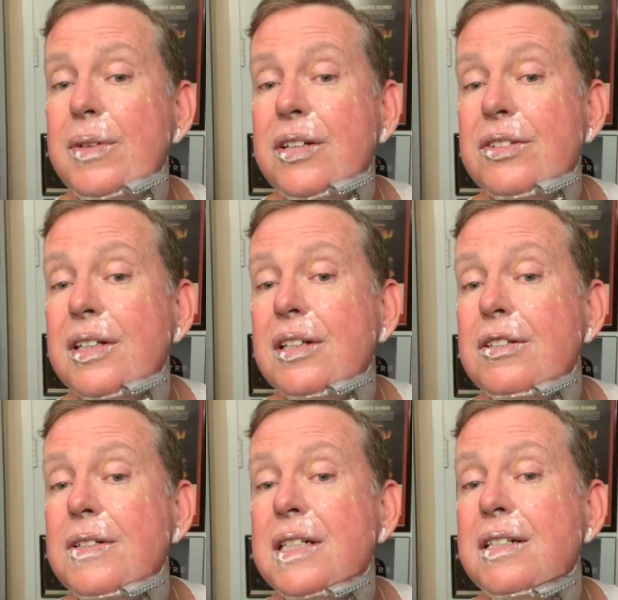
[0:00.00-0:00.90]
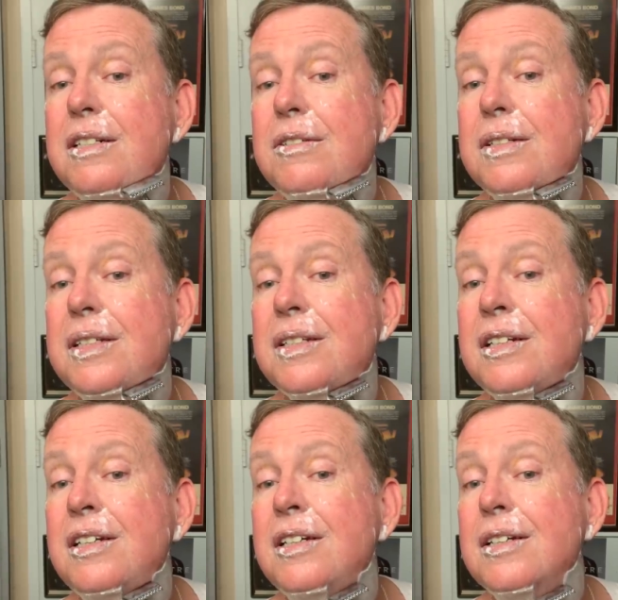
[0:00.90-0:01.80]
because they can go unnoticed
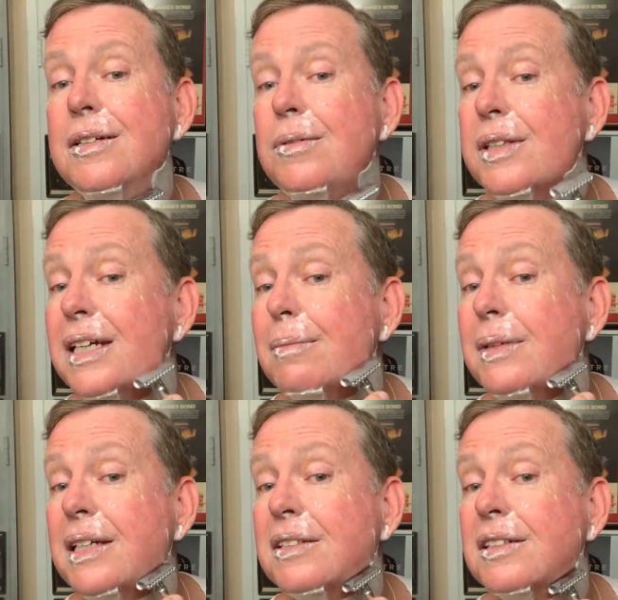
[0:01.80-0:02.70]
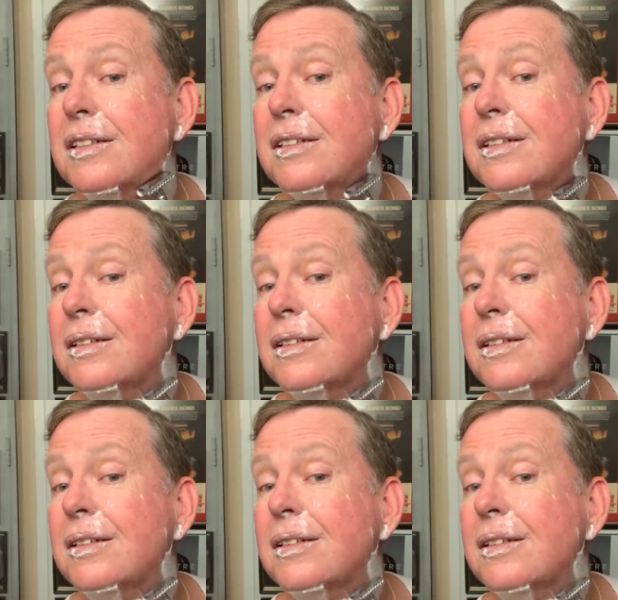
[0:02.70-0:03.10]
with that mask on.